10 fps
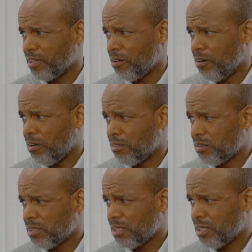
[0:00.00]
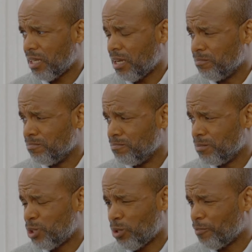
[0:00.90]
at all. I'm
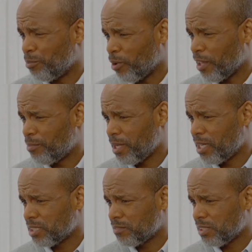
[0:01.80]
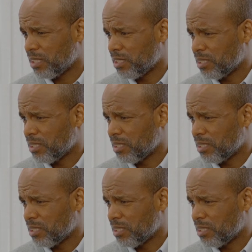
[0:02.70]
short of breath because of it.